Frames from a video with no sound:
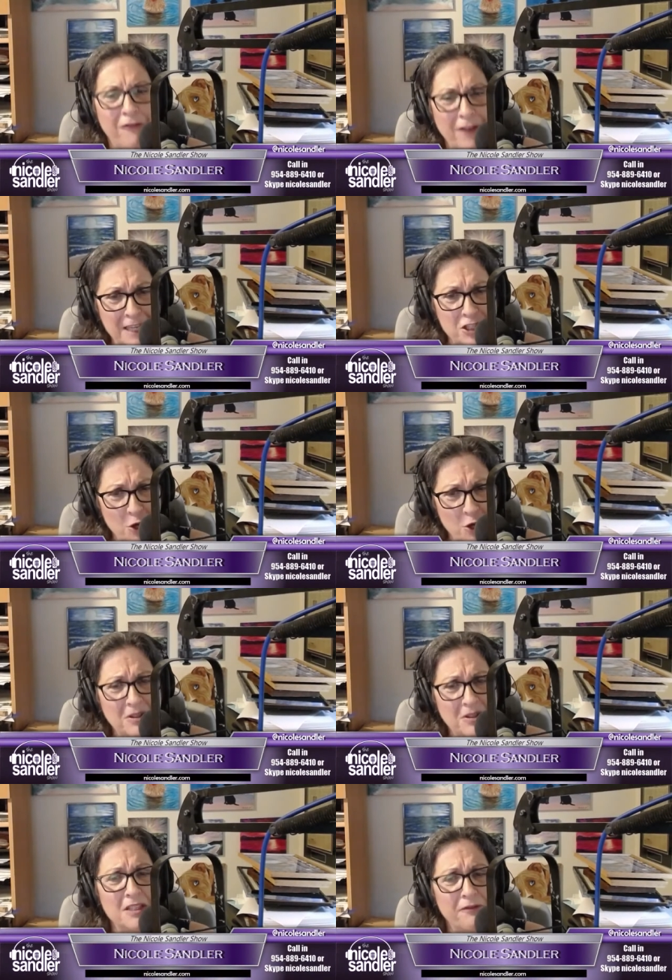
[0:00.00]

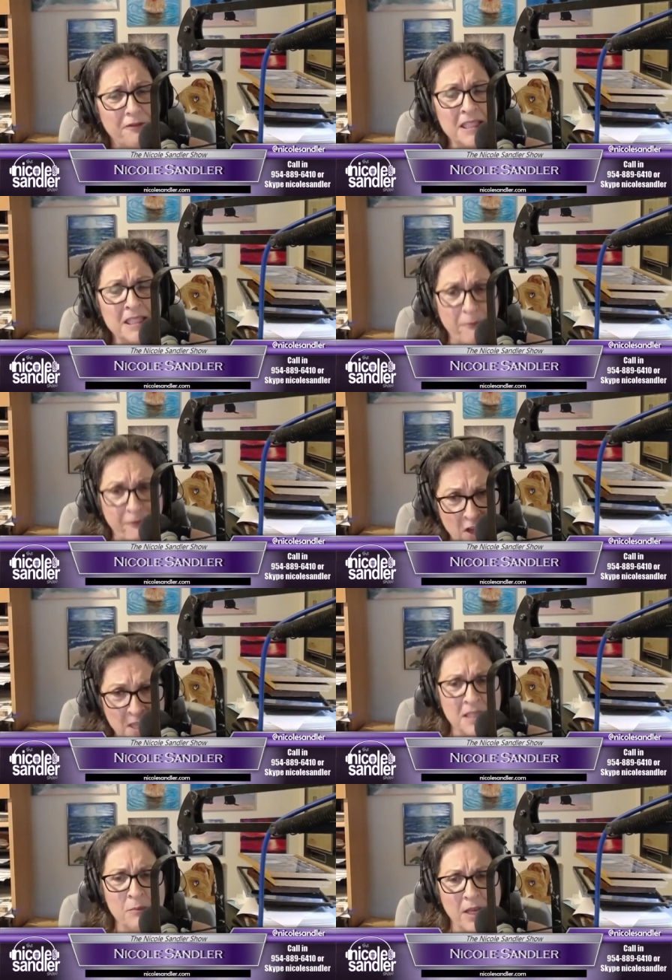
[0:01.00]
vetoed the defense
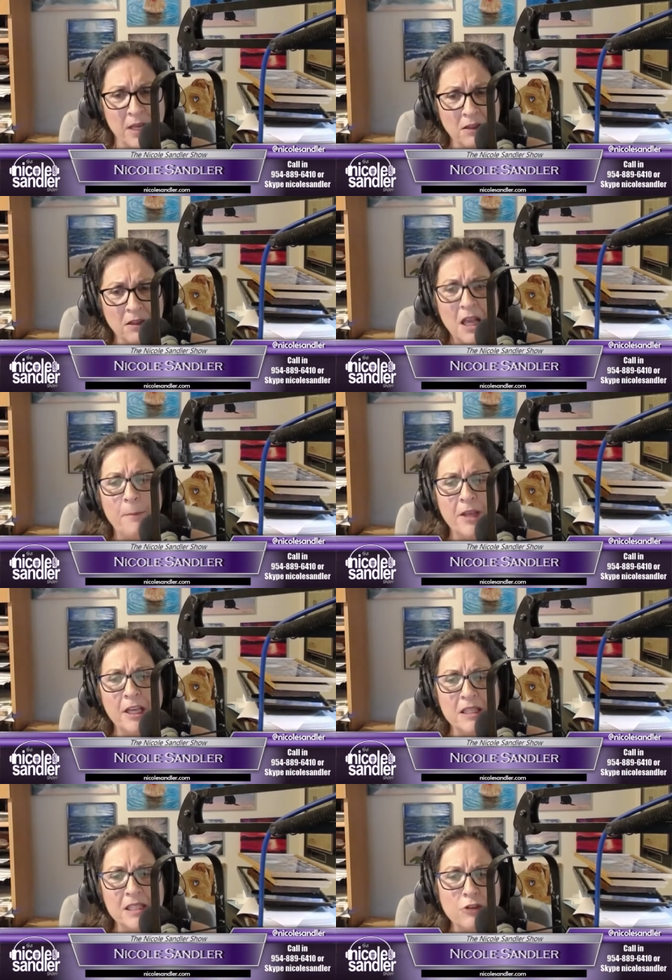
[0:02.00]
funding bill
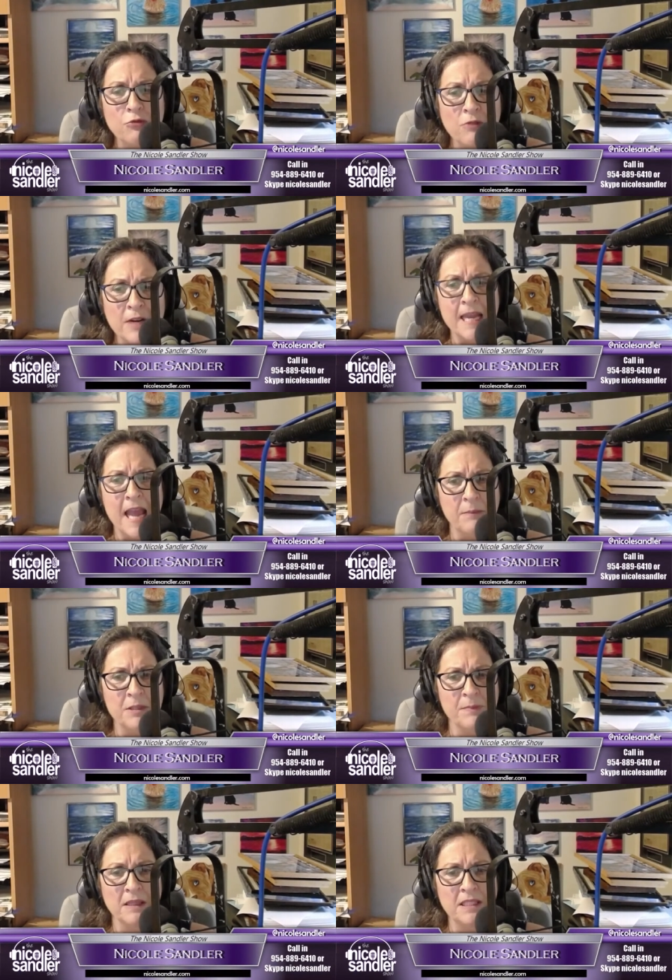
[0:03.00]
because it
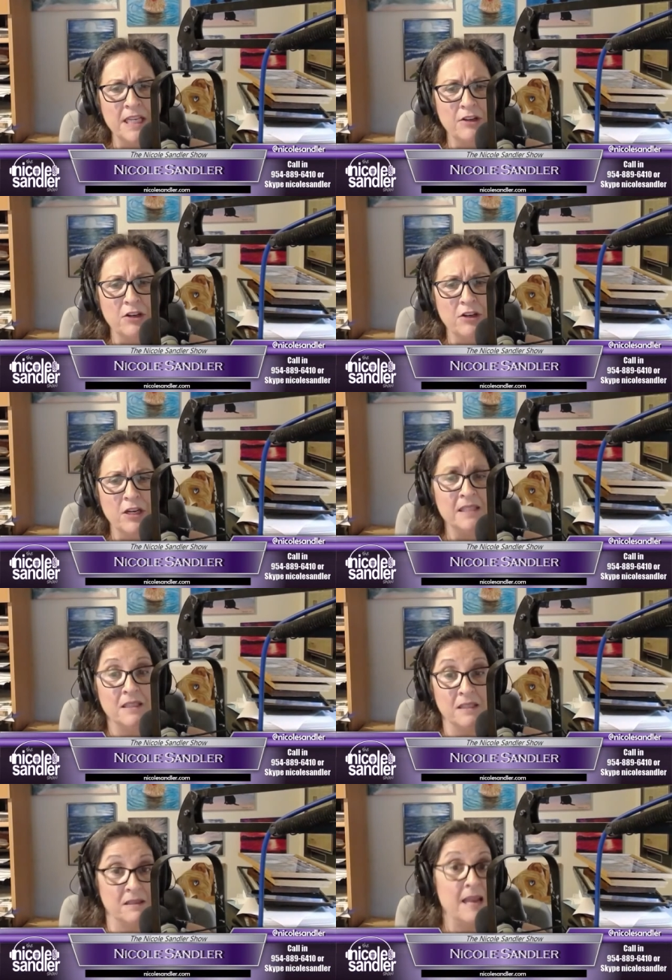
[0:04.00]
renamed military
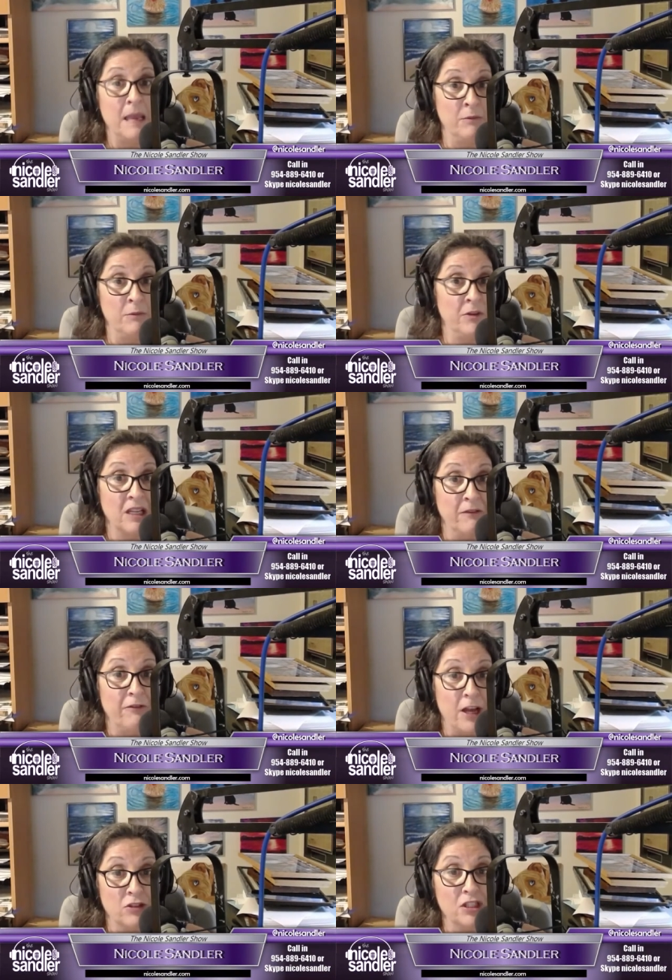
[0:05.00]
bases named for
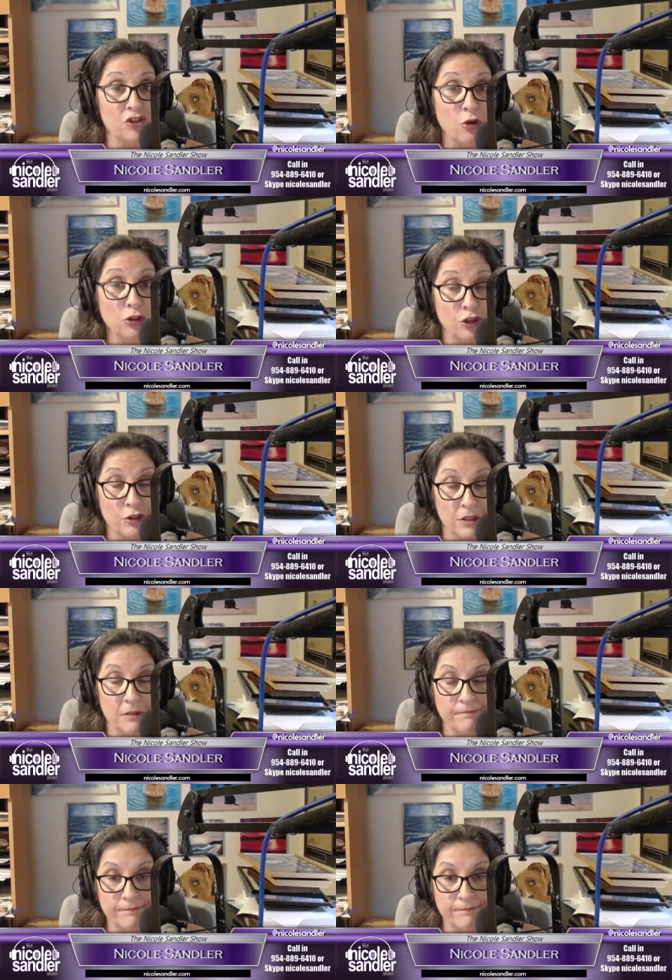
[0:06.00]
Confederate soldiers,